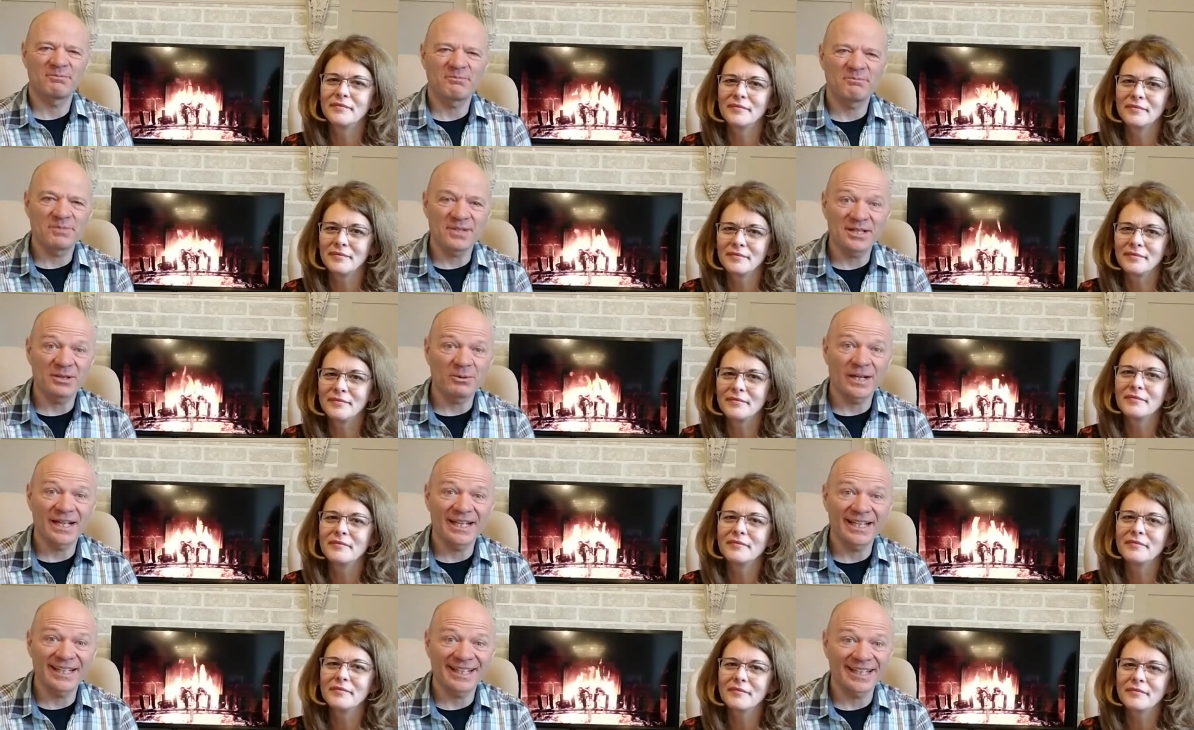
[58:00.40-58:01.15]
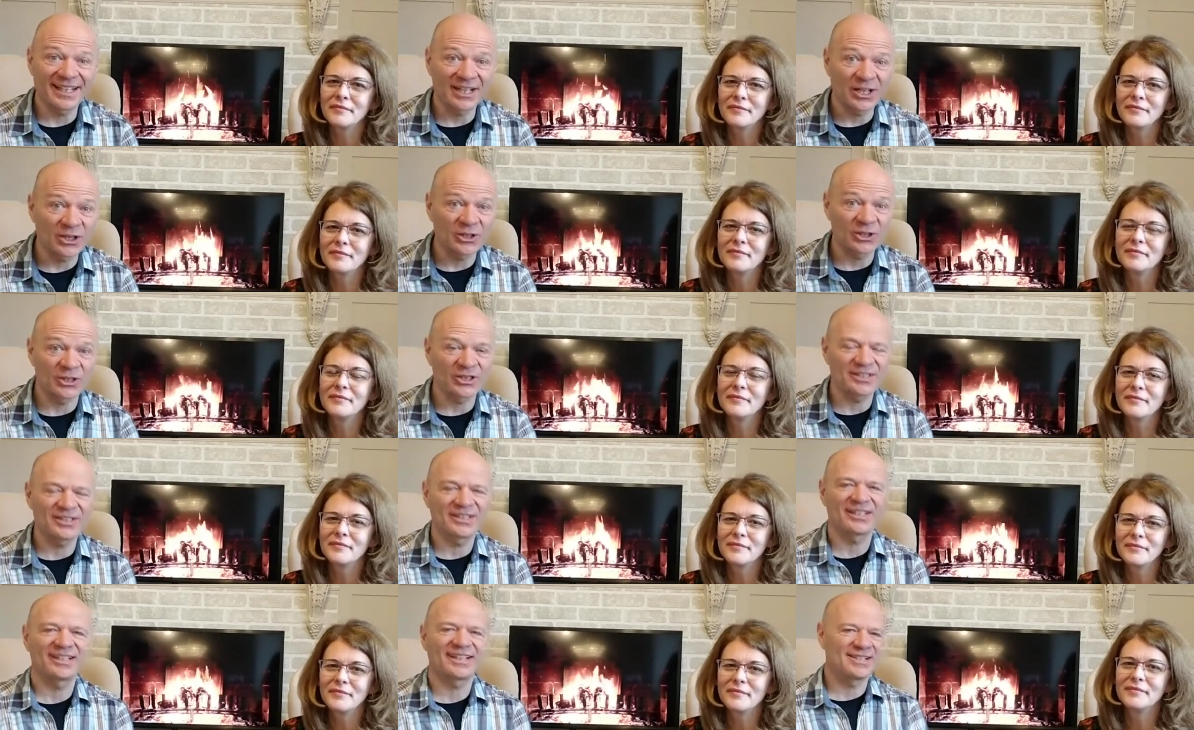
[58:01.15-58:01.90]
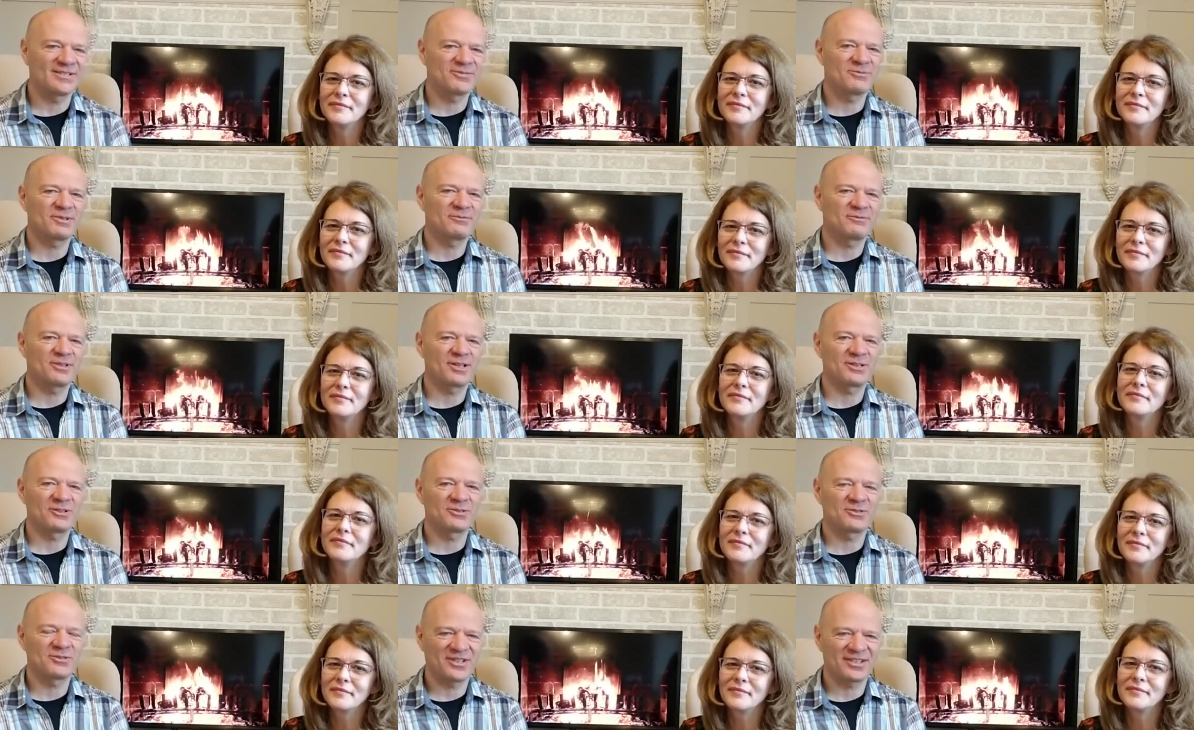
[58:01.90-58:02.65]
Speaker 1: be awake and alert as we follow
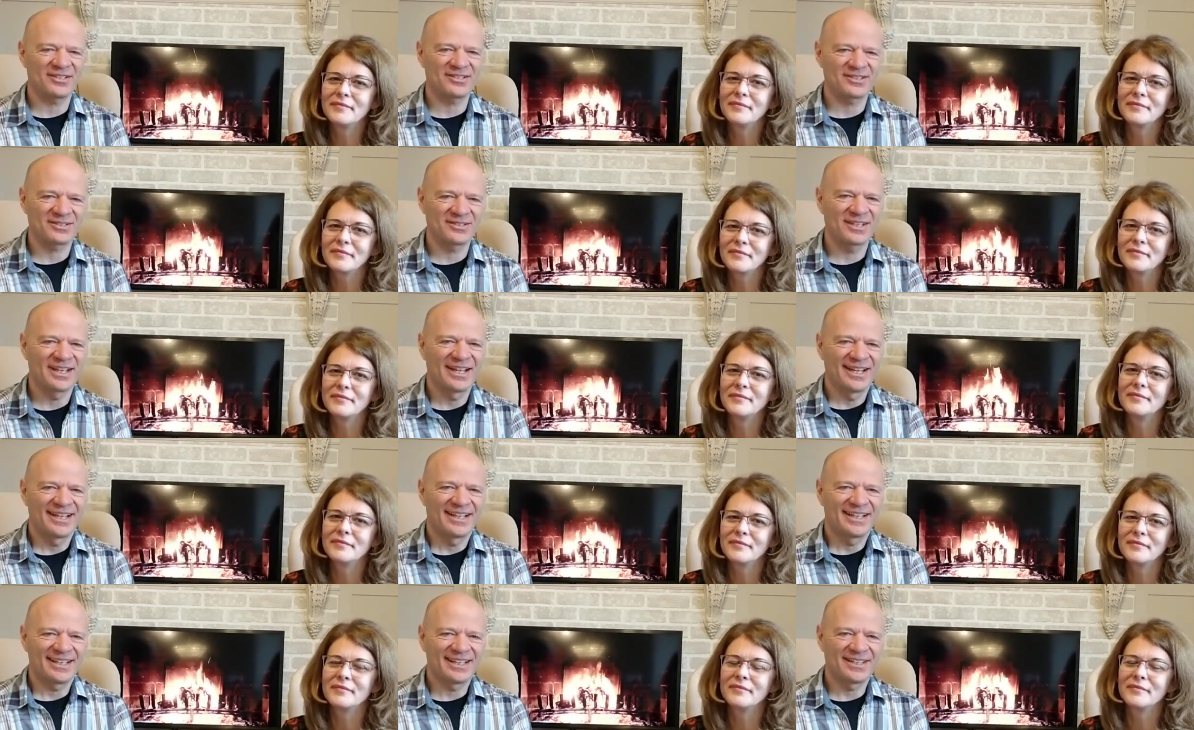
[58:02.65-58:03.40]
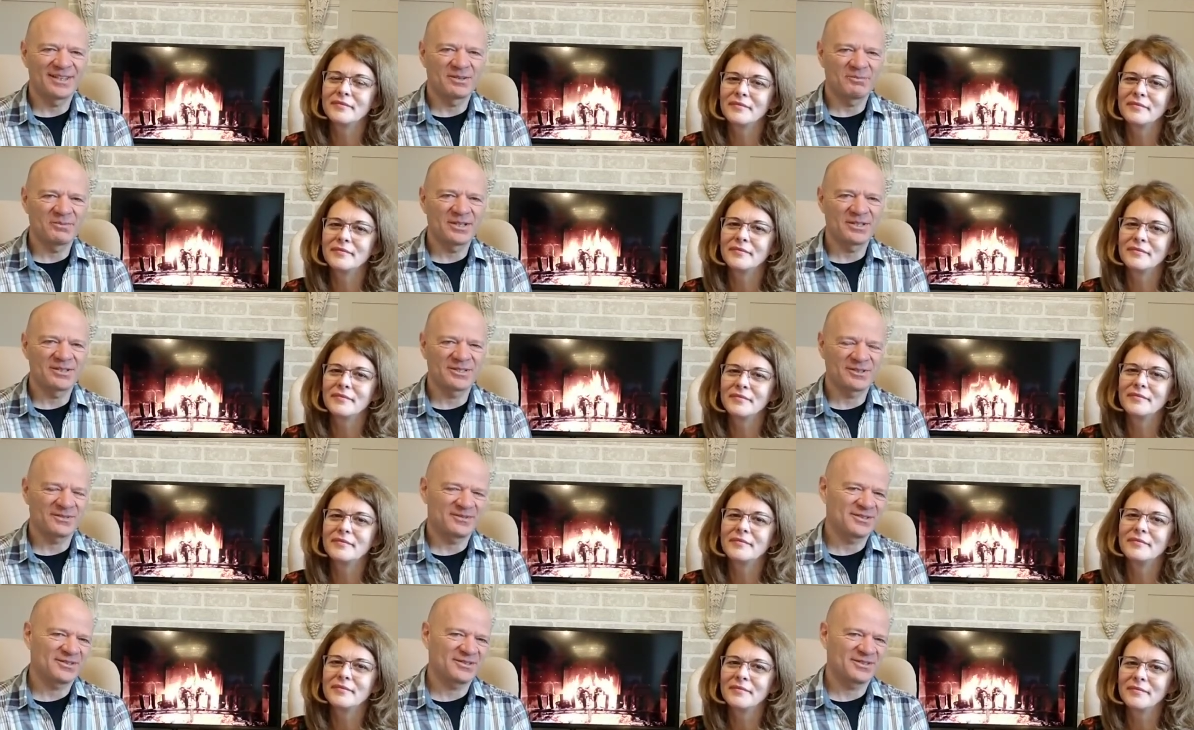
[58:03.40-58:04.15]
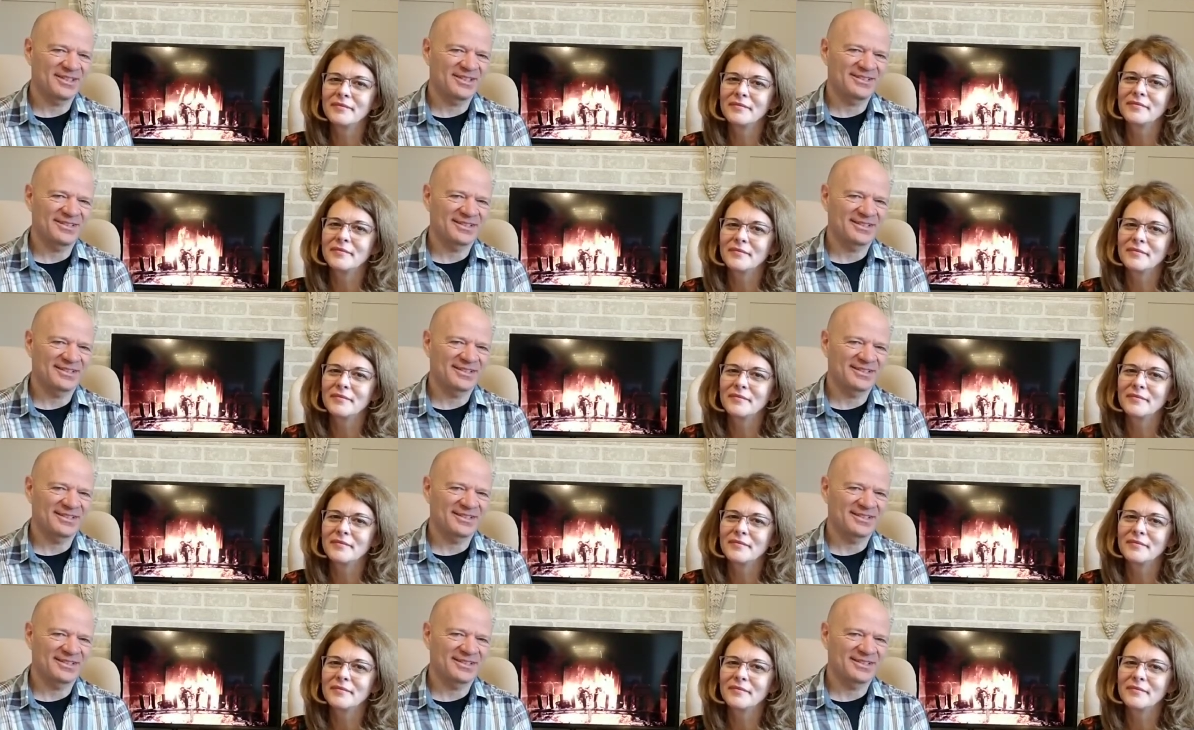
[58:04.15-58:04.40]
Jesus in the midst of the season